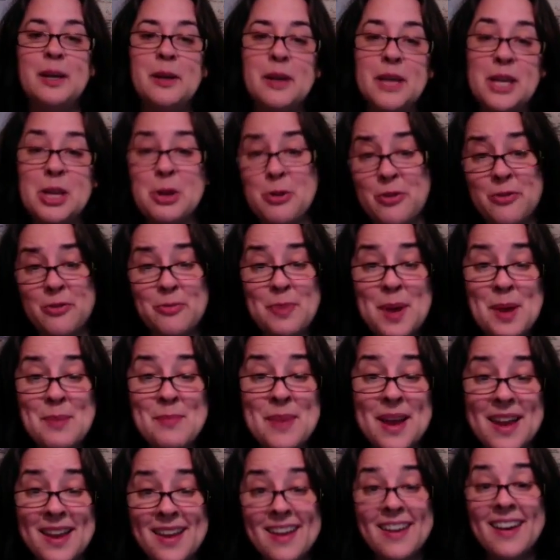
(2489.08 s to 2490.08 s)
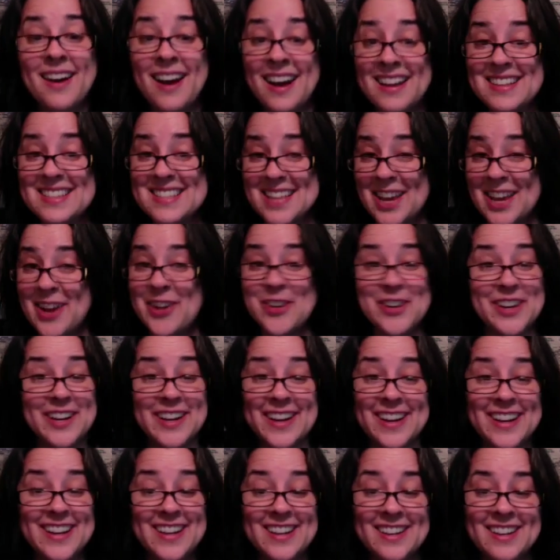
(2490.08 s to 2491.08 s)
You've been my hot Saturday
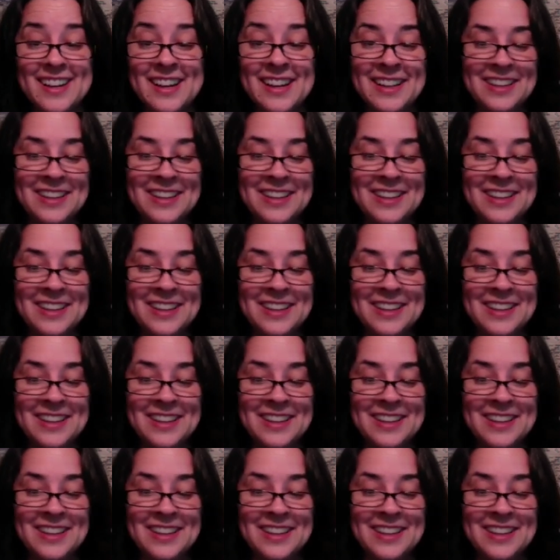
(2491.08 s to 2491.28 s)
night.